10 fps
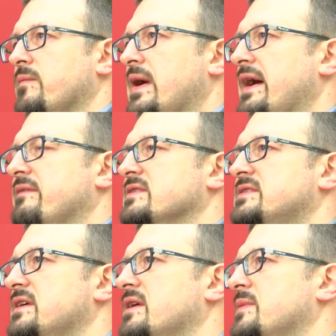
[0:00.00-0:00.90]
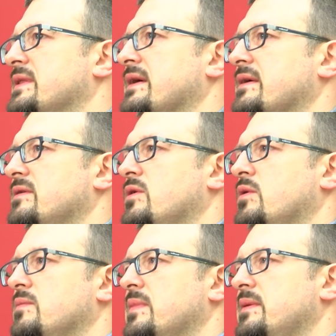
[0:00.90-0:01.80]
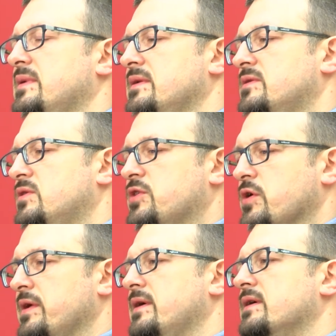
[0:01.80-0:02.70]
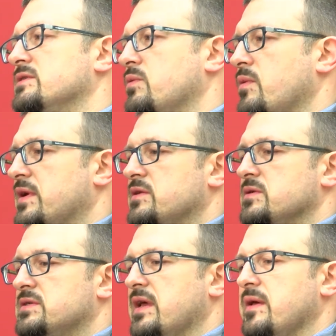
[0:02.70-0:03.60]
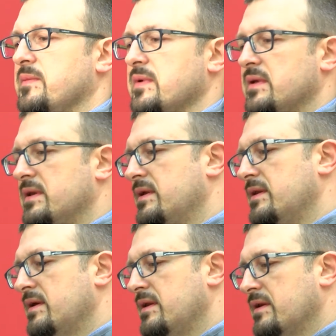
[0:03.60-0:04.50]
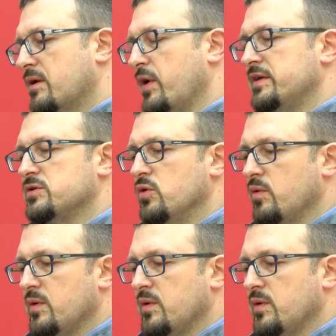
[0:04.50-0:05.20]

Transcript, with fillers: I haven't seen him in like you know maybe 30 years, and we went to same in, in, in grade school.